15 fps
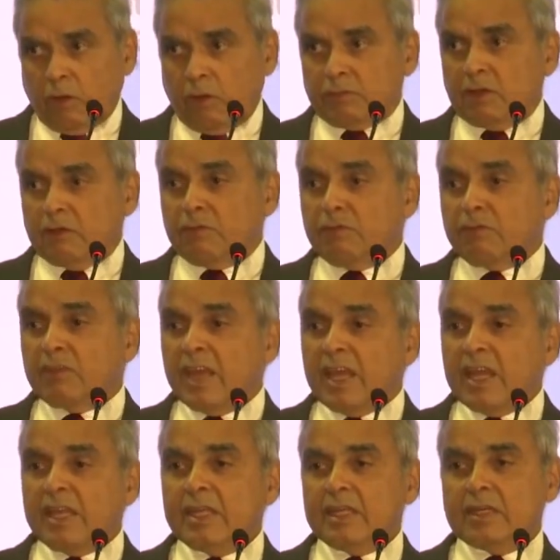of the
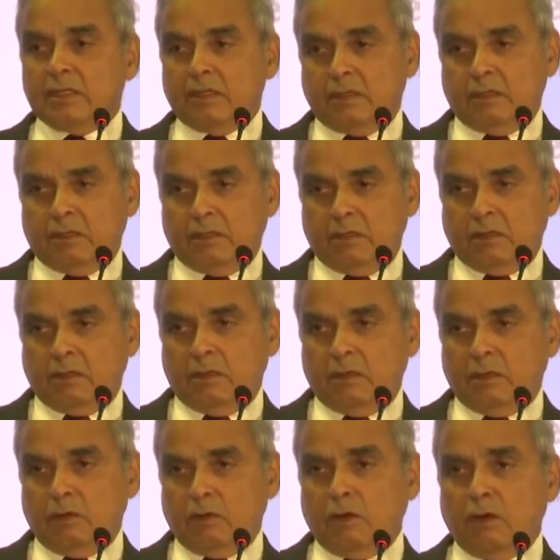failure
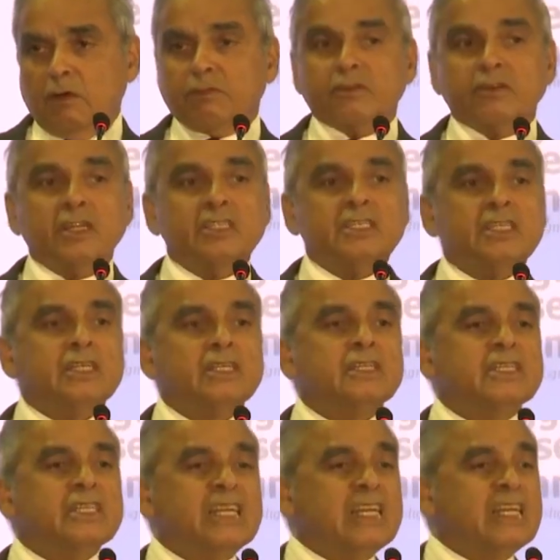of
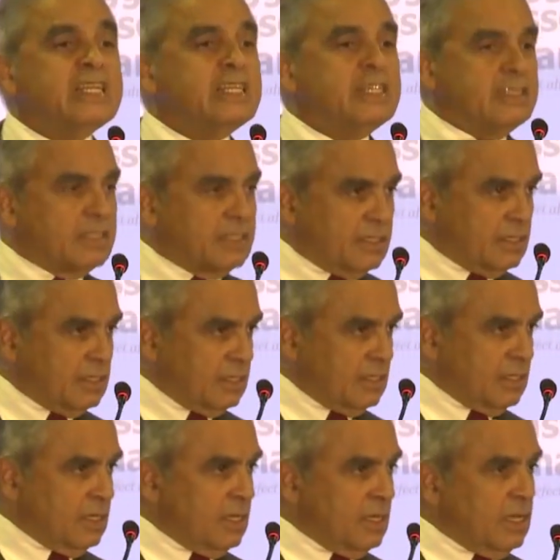critical elites,
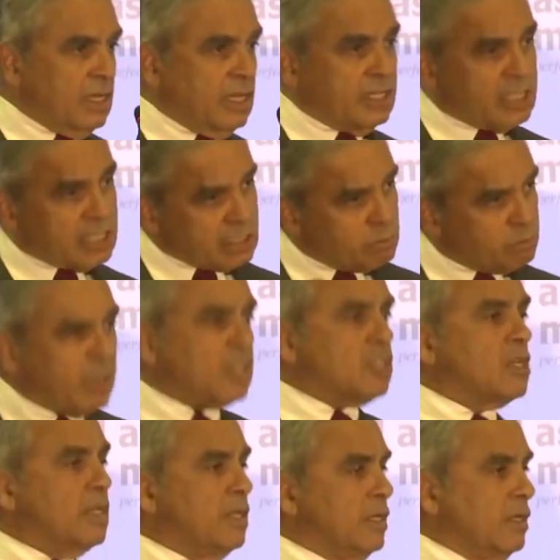
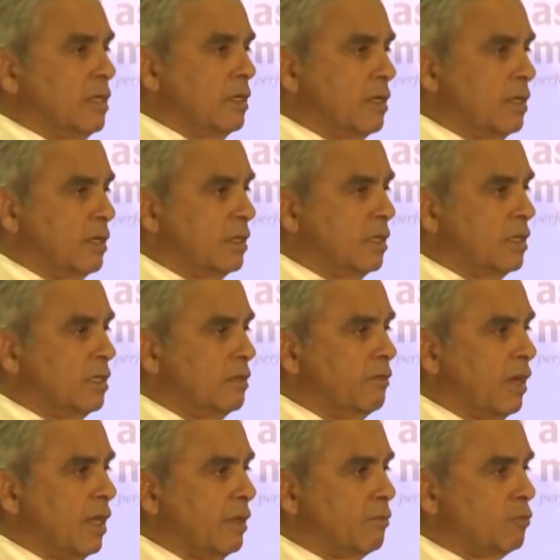especially in the
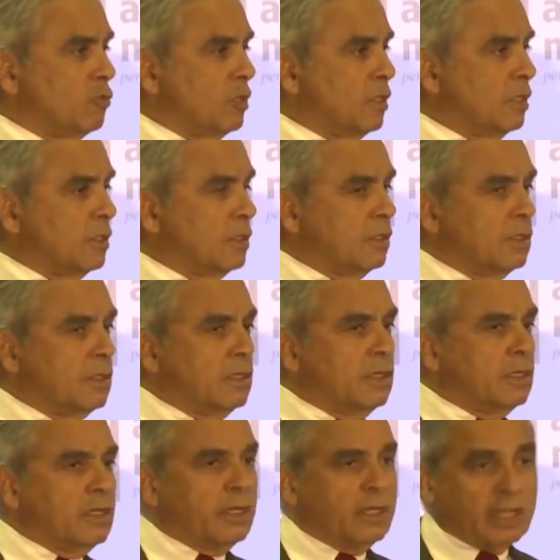developed world,
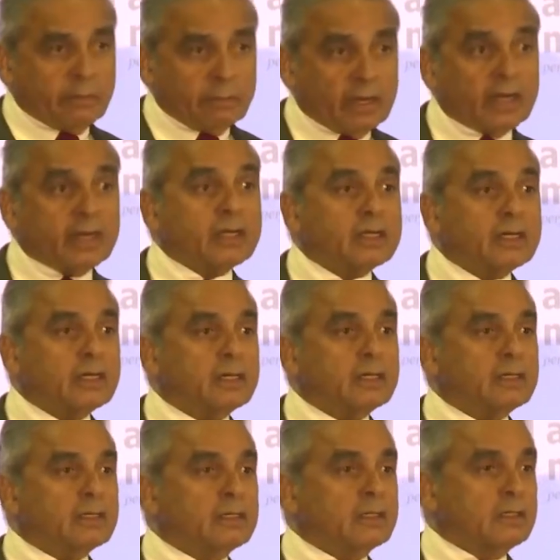in America,
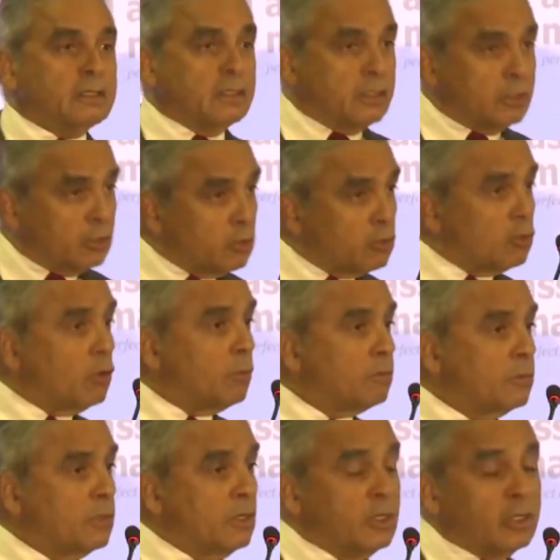in
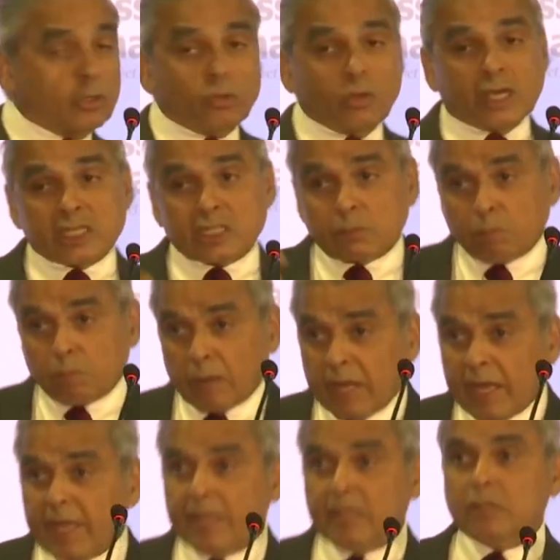Europe, to
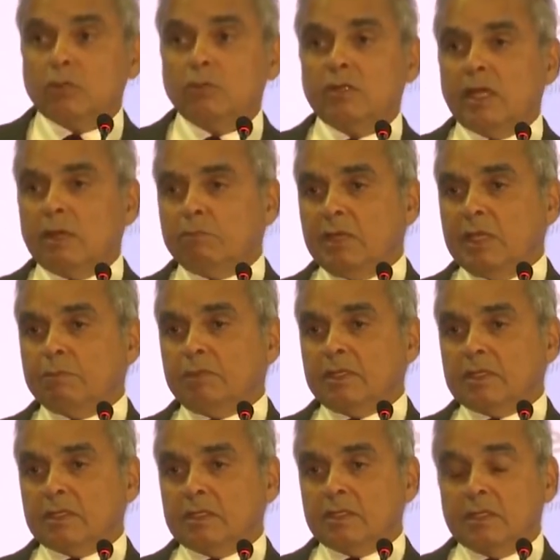explain to their
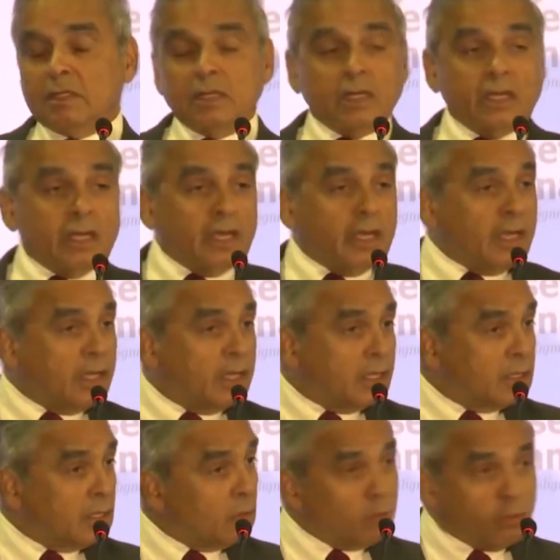people,
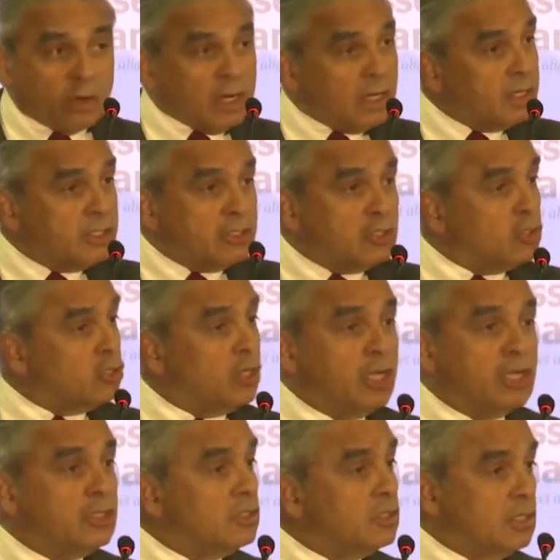hey, the world is
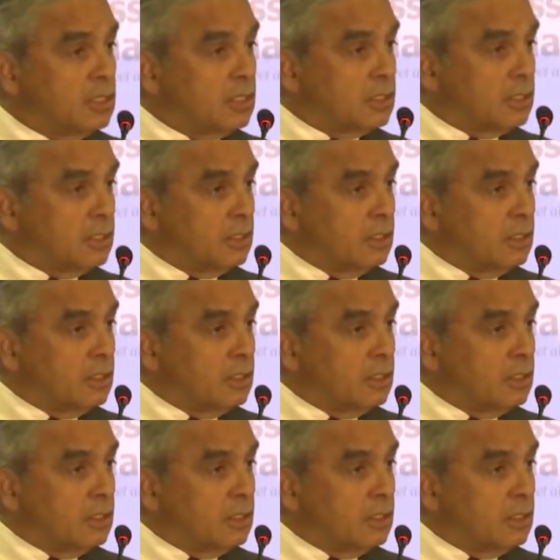changing.